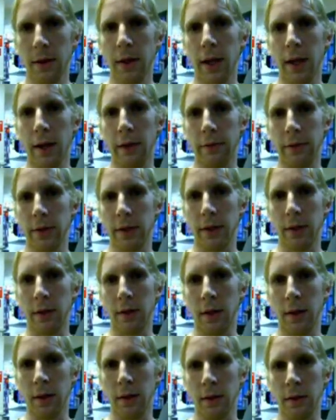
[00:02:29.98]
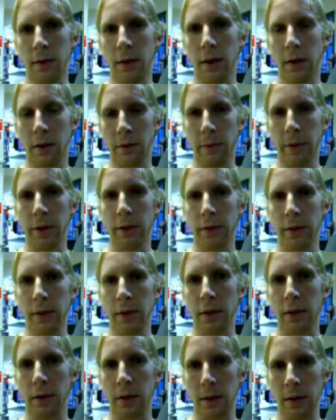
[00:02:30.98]
Yeah, I've seen the documentaries
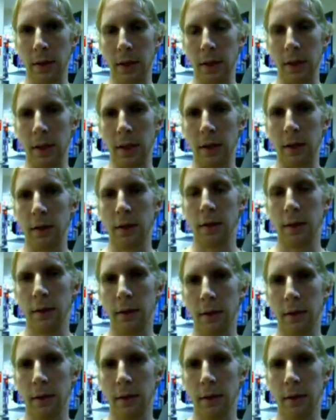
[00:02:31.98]
and things like that.